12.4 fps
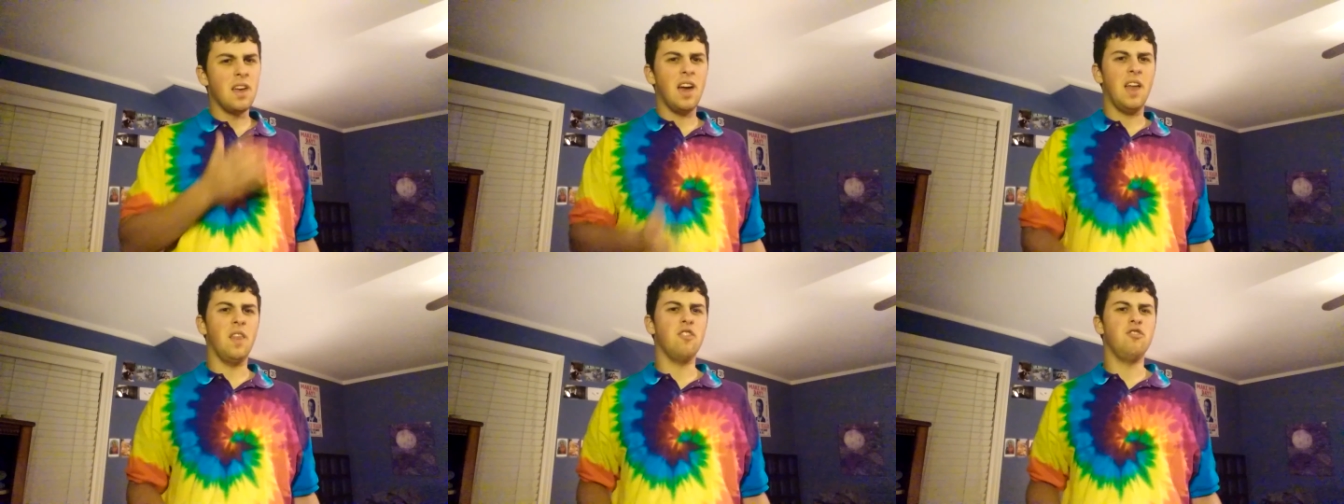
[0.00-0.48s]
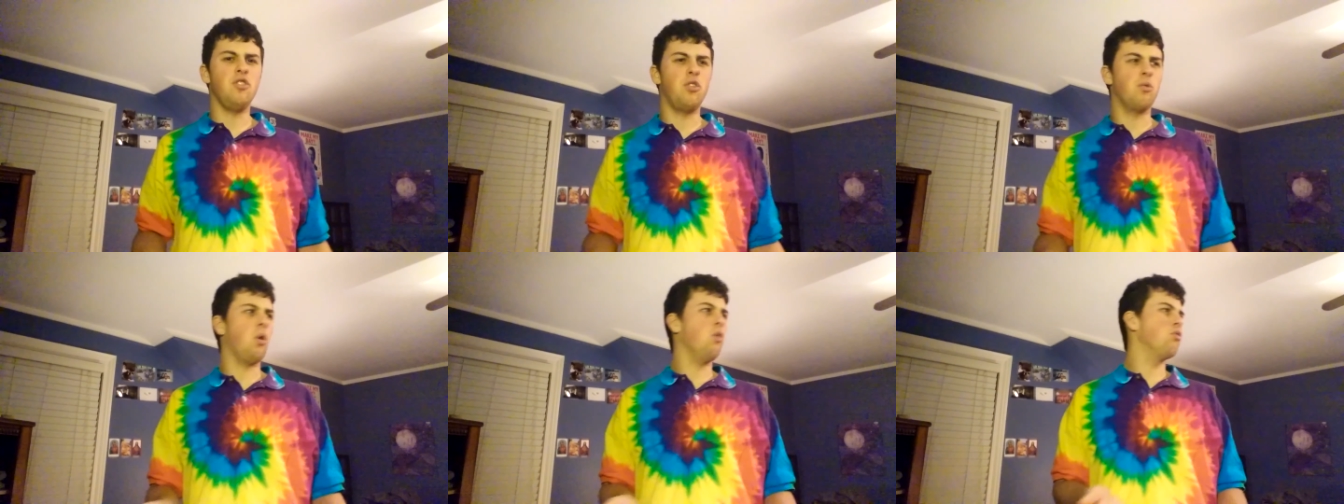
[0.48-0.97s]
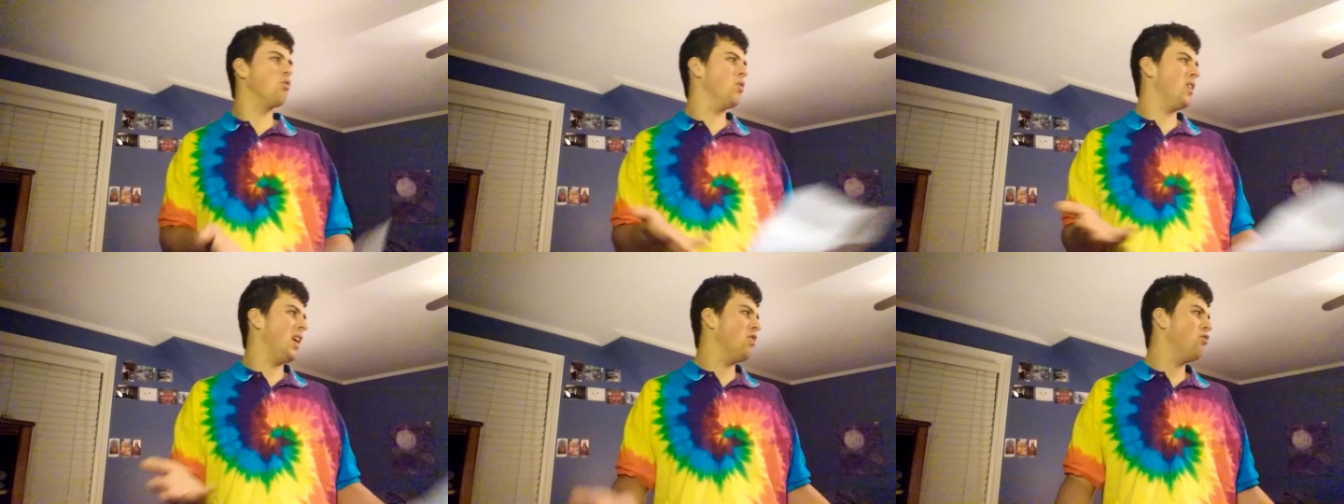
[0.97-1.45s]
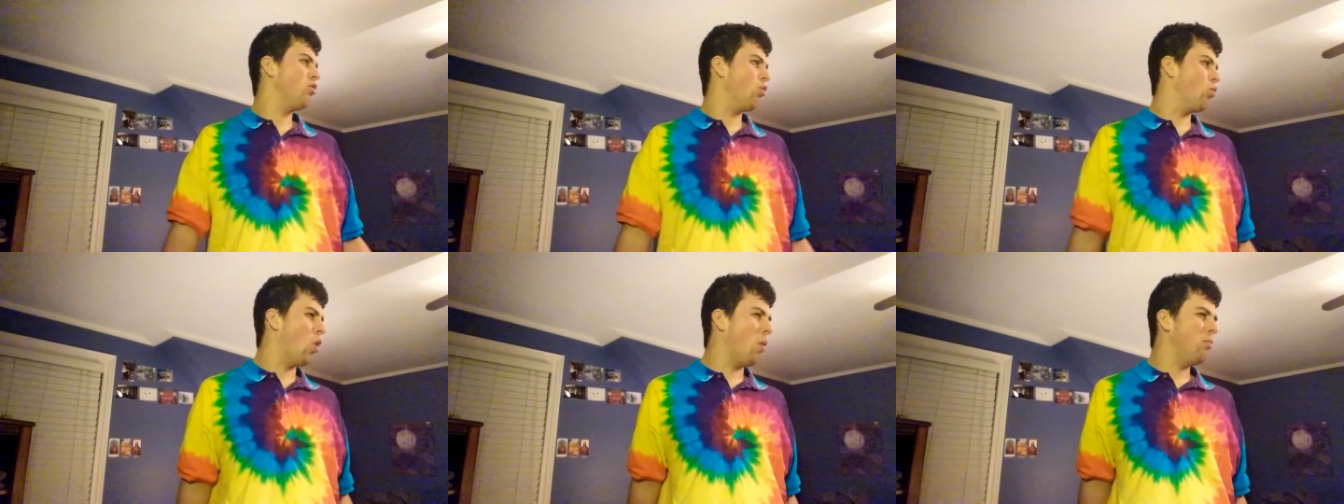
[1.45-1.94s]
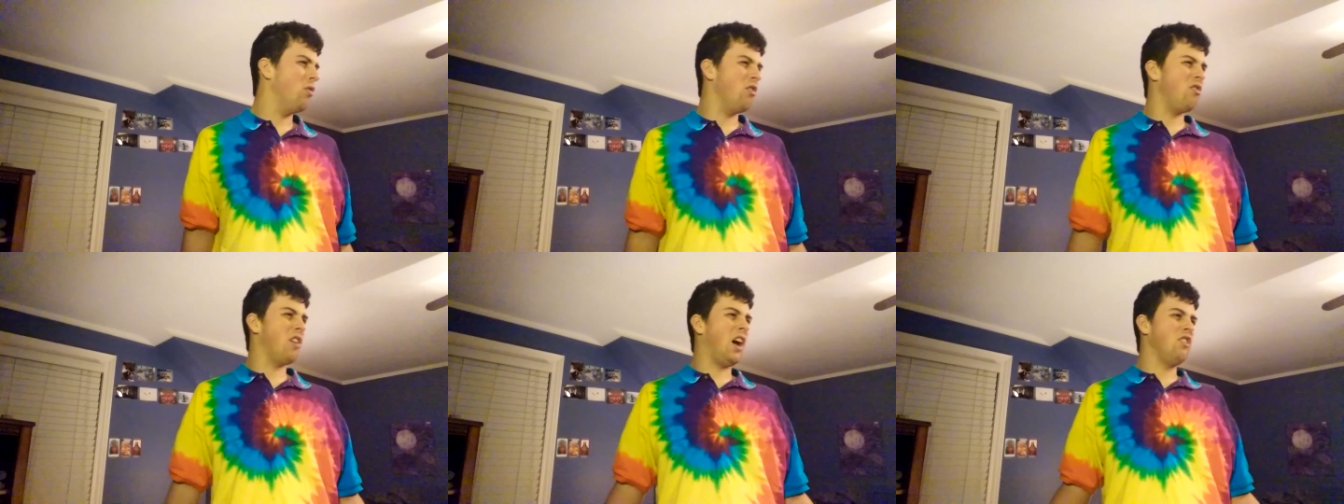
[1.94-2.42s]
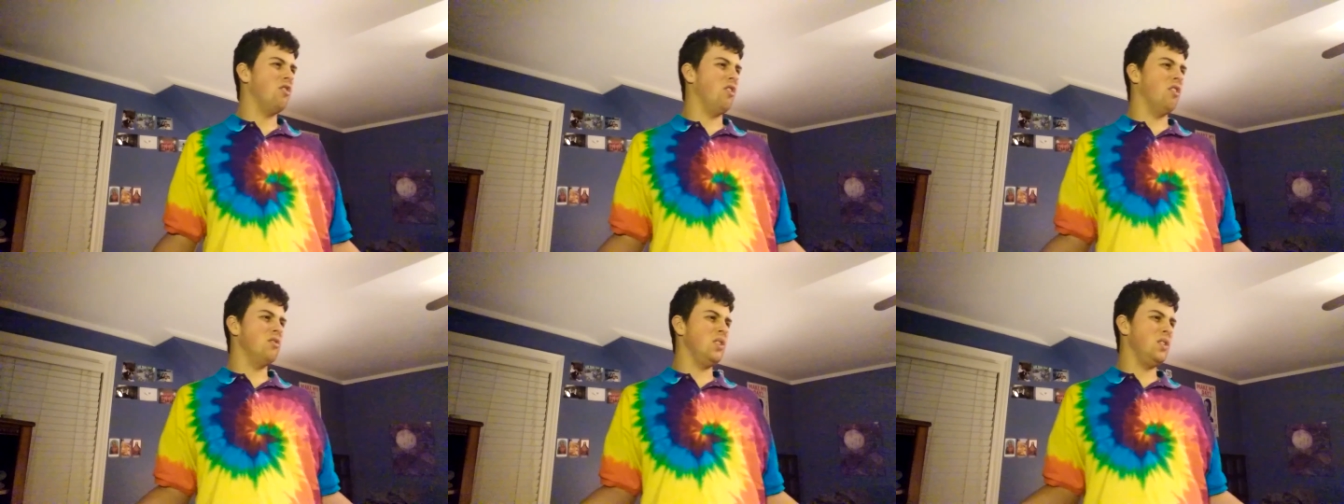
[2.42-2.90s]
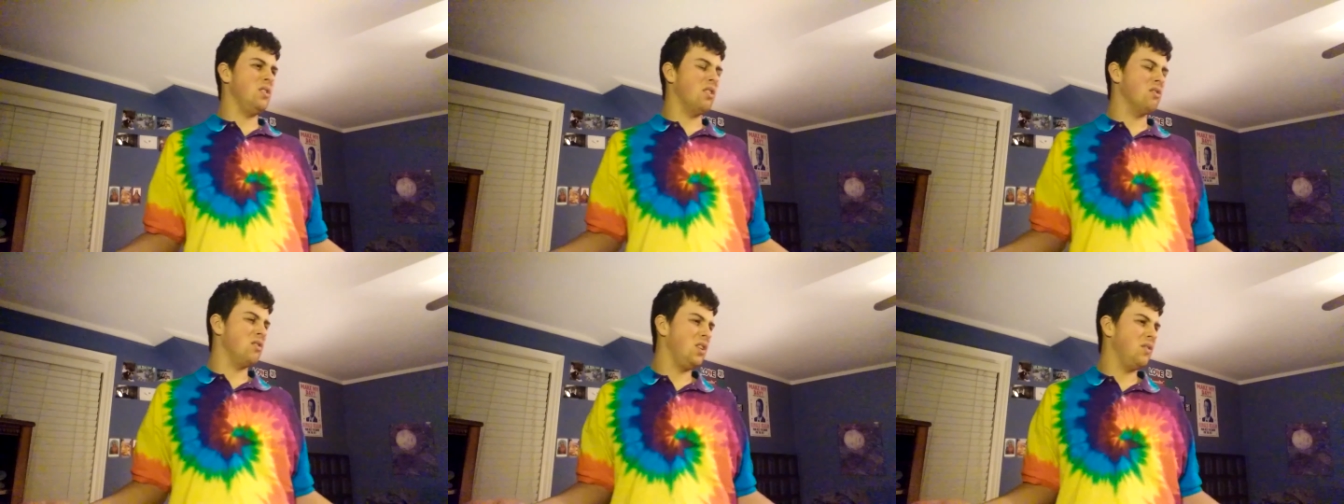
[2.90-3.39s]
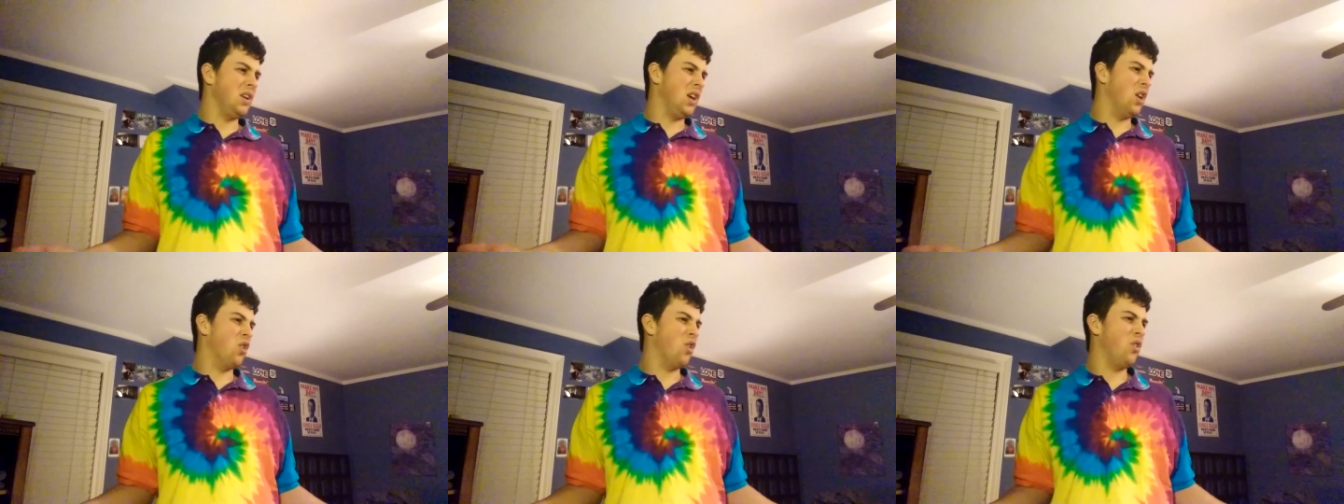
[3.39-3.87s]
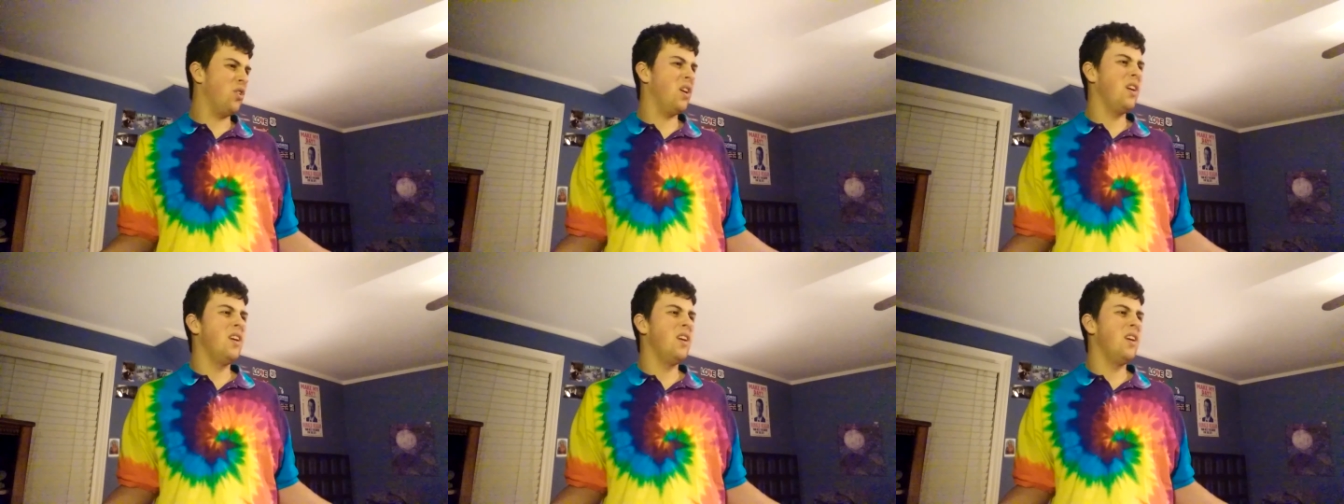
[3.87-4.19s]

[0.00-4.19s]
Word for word: And then she throws her against the ropes, and Sasha doesn't doesn't even get hurt.